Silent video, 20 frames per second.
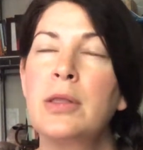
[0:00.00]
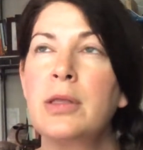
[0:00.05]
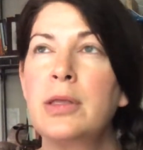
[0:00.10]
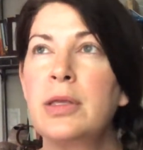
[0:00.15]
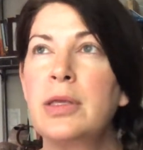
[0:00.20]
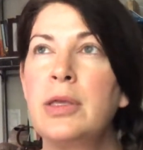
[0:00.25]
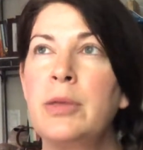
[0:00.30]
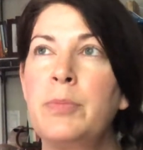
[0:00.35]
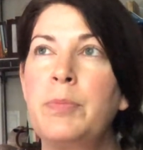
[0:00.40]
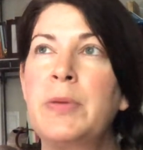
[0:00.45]

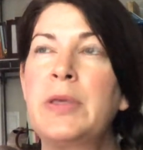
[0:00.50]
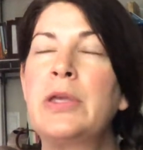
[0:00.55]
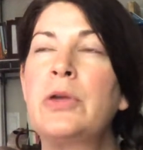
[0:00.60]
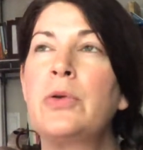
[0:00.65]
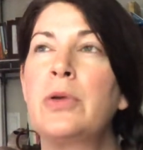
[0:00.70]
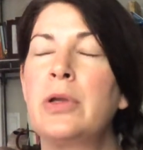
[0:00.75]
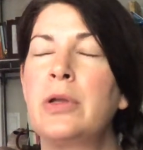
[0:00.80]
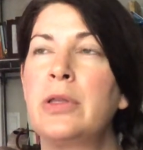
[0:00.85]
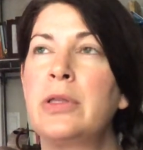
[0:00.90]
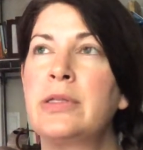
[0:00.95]

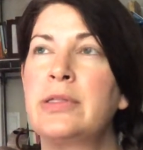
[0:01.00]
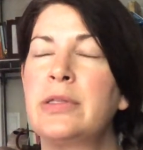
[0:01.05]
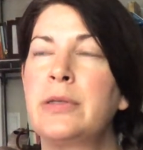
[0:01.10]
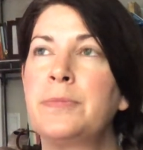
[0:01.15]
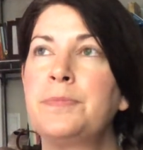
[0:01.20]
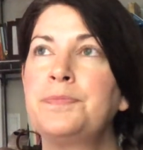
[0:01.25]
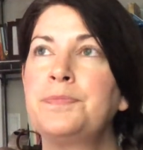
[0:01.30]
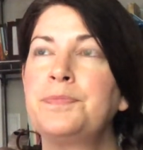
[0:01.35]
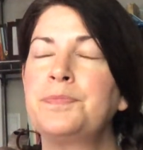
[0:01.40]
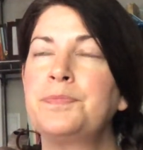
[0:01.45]

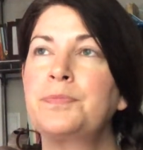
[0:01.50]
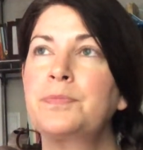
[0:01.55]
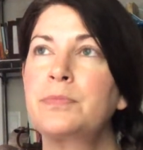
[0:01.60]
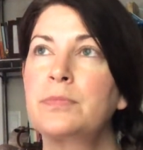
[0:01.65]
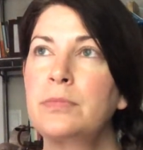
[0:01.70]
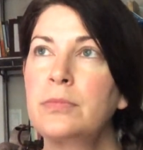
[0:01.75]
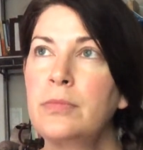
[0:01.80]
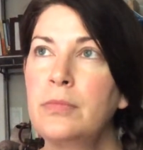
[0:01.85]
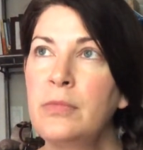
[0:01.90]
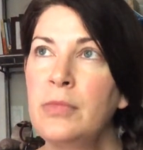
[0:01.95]
imperialism.
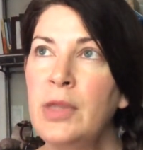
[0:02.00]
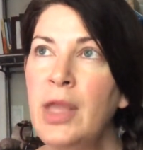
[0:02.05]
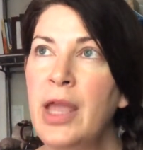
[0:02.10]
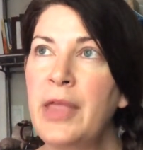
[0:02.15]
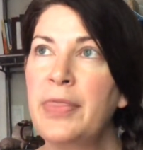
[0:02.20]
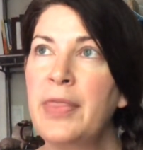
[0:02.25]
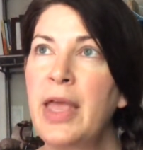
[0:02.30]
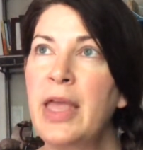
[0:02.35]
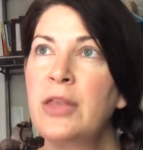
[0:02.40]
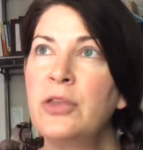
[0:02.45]

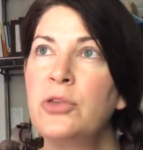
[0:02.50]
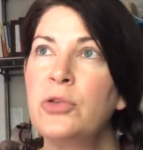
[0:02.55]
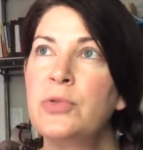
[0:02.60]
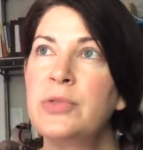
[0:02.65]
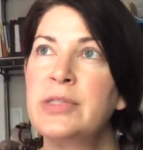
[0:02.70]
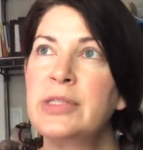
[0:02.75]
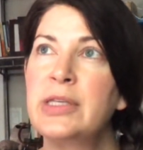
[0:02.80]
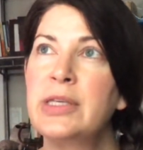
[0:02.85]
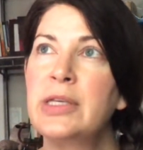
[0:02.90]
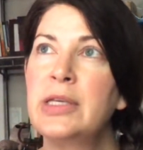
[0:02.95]
And then you
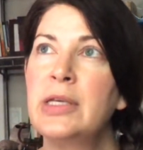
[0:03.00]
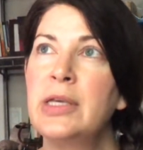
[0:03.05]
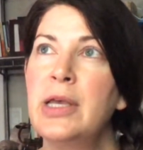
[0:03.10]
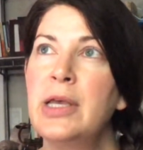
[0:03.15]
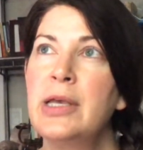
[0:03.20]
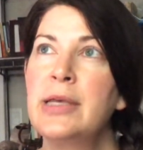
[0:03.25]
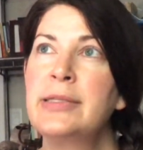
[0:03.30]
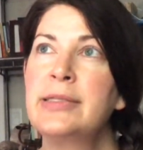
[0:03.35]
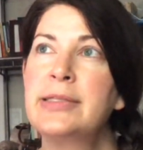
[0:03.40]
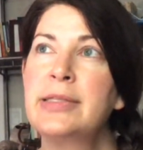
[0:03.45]
see
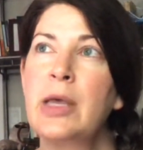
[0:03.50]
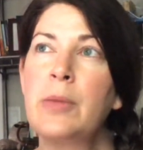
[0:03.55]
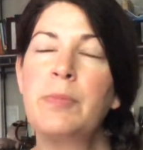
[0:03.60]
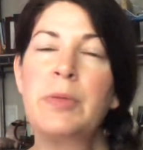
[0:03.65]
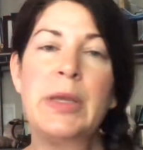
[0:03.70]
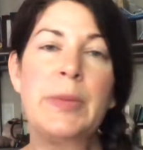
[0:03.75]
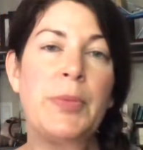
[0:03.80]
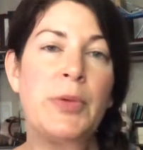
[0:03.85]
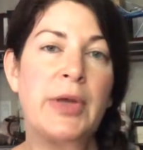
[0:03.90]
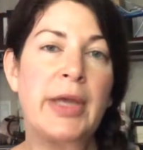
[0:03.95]
some
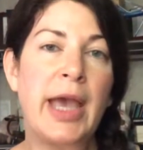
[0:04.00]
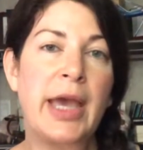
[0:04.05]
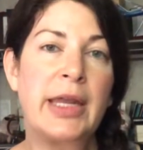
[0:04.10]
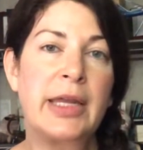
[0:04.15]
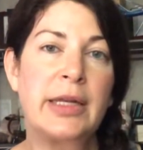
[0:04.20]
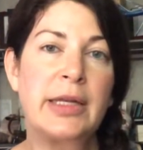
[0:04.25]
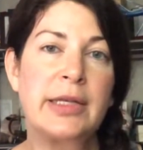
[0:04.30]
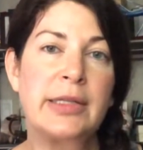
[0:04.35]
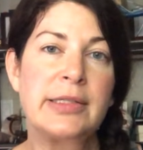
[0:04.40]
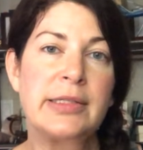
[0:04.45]
people
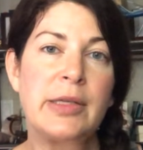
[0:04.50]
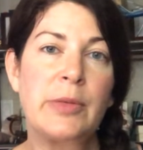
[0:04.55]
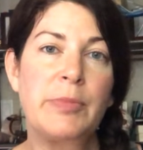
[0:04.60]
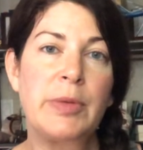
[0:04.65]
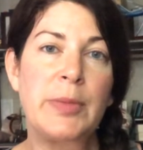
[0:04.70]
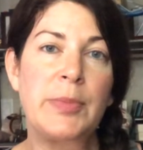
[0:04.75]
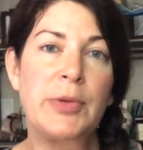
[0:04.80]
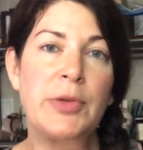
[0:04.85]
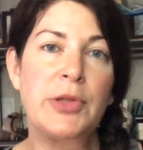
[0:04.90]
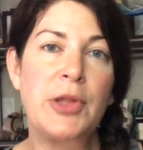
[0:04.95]
getting it and some
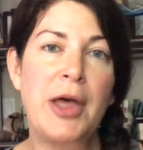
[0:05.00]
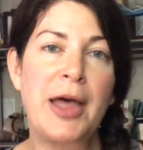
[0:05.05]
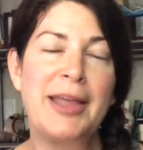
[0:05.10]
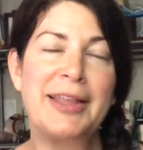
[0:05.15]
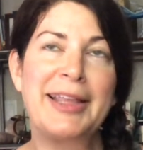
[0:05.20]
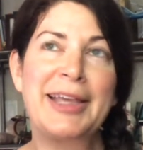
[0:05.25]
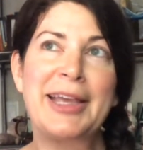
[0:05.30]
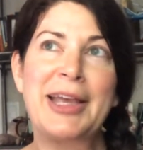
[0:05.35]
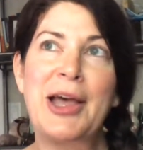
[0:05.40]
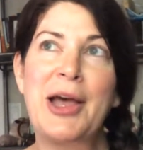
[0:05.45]
people not.
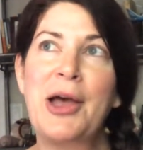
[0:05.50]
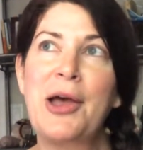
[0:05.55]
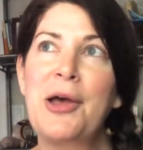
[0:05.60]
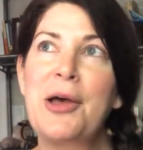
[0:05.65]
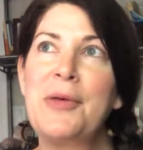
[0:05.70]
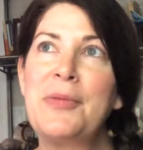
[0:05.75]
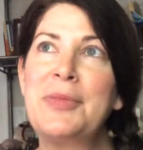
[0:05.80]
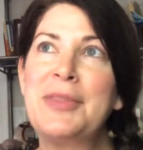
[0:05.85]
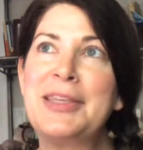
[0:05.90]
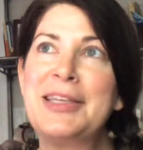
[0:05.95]
Like
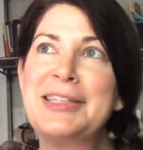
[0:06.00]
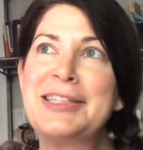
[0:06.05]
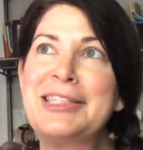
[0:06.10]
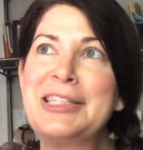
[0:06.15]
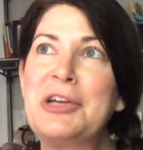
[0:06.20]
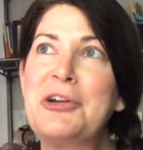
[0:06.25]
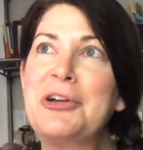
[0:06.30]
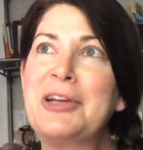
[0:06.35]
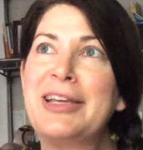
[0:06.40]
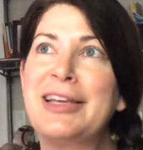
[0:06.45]
the
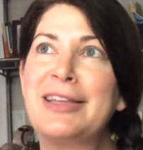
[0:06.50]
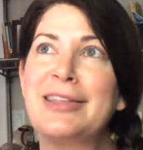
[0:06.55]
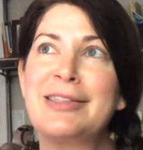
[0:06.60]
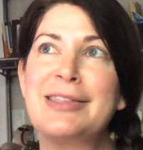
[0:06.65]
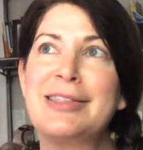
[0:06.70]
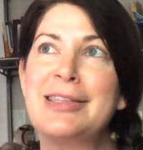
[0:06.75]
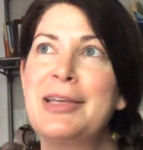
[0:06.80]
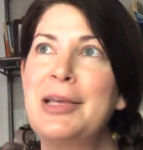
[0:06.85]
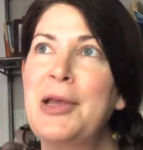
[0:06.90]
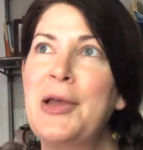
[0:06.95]

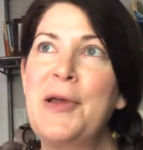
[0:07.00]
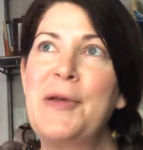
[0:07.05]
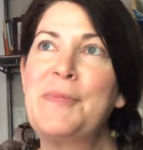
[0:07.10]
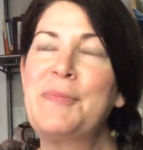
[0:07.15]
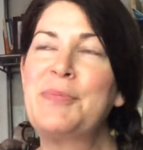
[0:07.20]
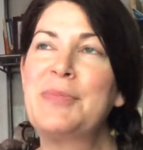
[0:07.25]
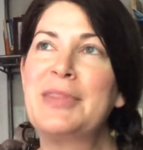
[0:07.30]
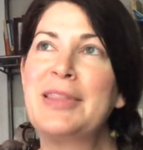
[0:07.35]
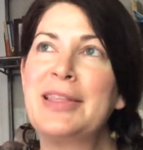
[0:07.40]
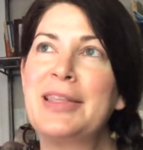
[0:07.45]
Assyrians,
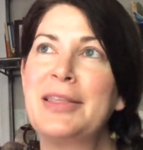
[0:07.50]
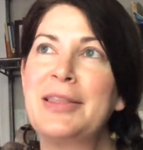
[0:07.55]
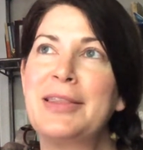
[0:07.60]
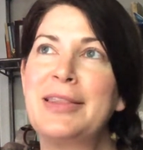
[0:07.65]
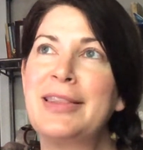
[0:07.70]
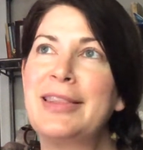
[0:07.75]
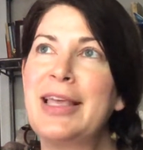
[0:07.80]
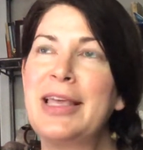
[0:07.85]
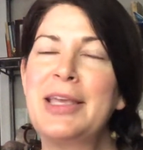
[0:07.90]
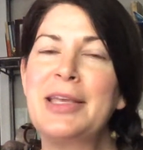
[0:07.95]

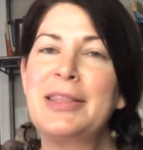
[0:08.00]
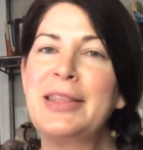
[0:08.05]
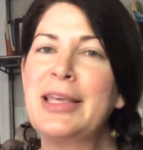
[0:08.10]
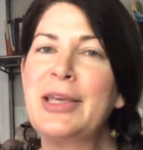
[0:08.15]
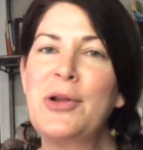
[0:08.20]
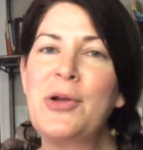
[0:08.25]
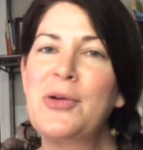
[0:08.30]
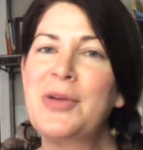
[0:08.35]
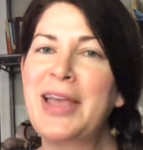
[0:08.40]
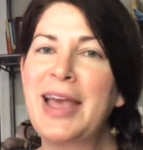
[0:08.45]
they
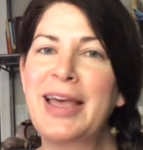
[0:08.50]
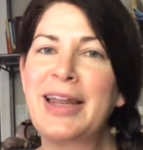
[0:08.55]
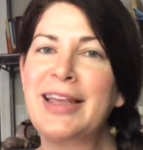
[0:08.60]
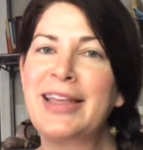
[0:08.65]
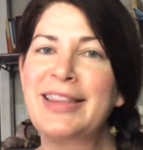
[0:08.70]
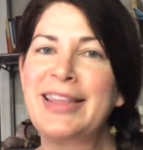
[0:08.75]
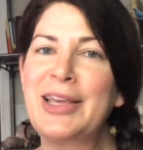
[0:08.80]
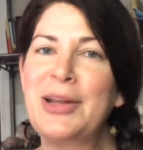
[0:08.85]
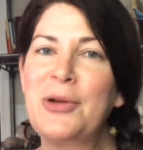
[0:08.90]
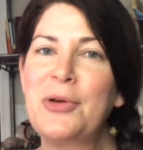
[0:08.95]
don't get
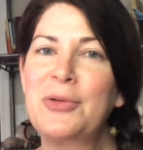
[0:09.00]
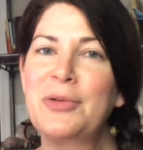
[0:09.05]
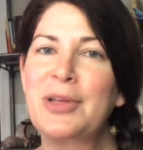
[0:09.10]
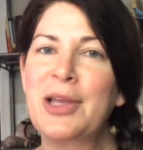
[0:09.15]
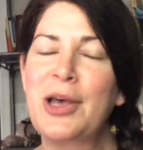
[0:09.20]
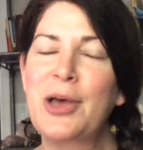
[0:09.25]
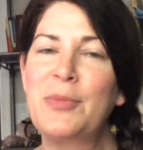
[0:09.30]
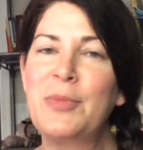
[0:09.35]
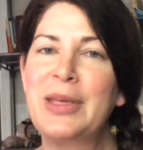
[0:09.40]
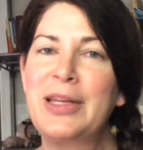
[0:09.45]
it. They don't
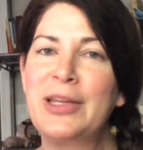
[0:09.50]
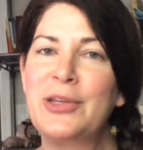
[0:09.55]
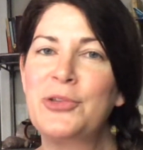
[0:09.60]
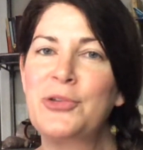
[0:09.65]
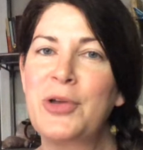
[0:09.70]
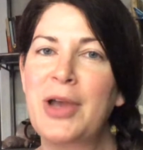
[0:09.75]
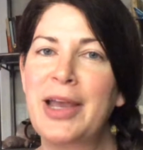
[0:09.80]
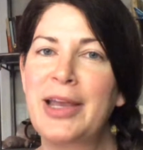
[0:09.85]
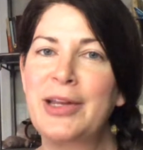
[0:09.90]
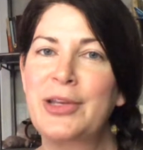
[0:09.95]
come in and
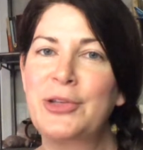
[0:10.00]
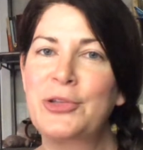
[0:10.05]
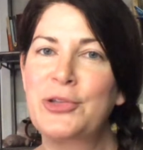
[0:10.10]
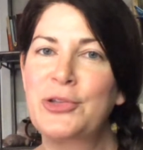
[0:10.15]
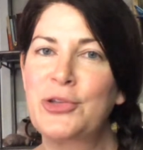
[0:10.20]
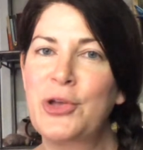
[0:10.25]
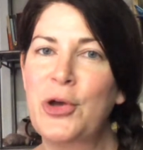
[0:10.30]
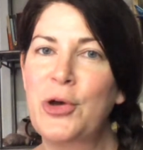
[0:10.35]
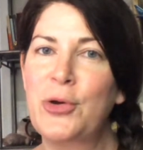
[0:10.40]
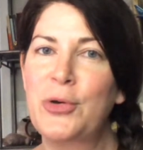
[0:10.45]
try to
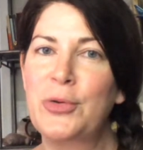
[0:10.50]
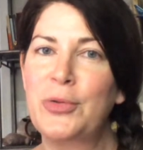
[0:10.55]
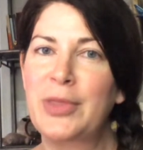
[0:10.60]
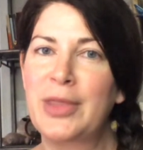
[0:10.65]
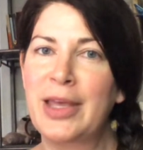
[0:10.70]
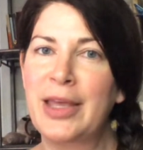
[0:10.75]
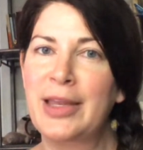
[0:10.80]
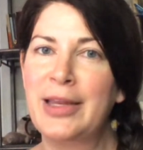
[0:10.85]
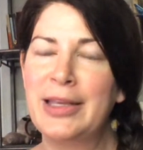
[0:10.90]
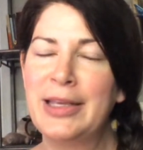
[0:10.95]
show
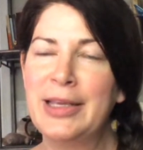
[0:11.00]
that